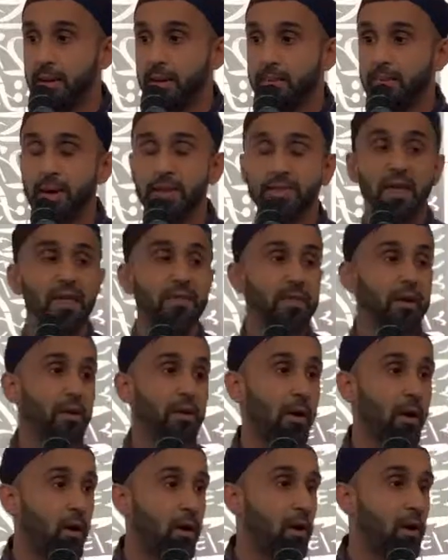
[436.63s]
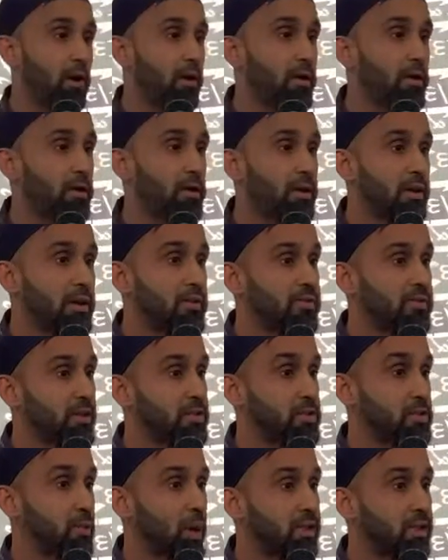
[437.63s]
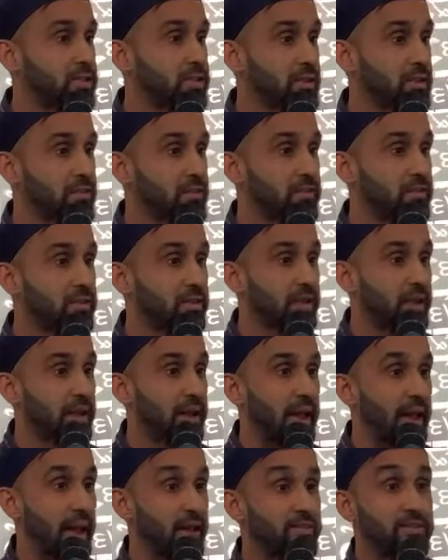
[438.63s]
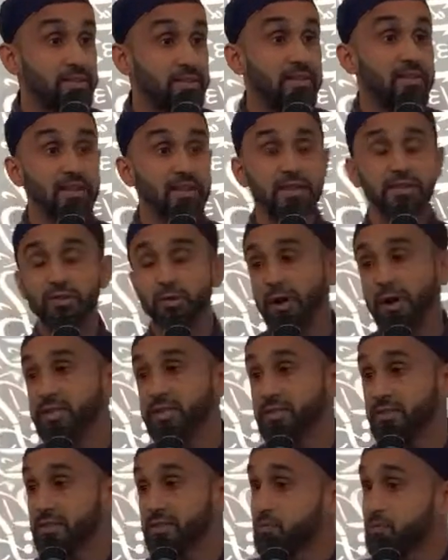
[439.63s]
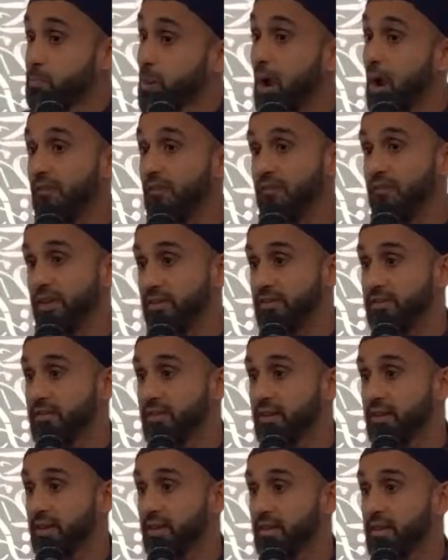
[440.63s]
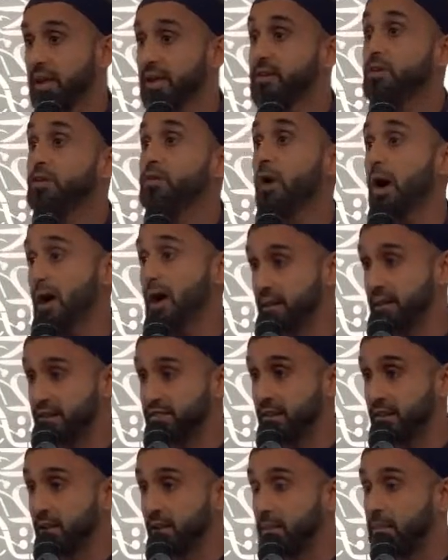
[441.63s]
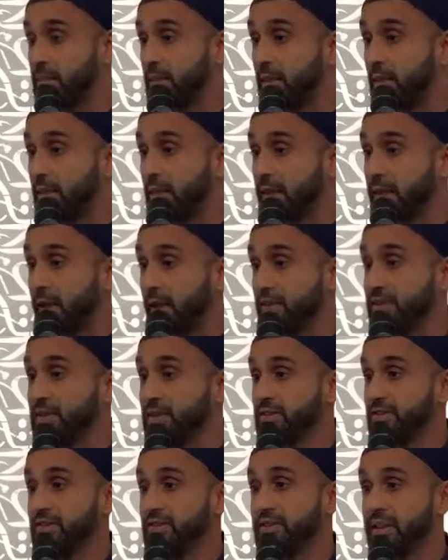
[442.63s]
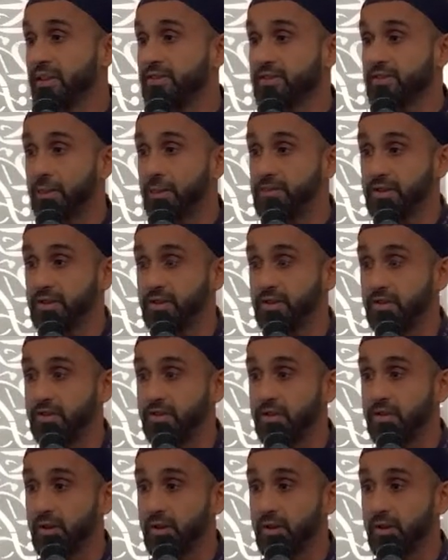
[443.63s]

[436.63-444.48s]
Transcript: But then there are situations, as in the situations of prophets, like Nuh alayhi salam, and these are the exceptions,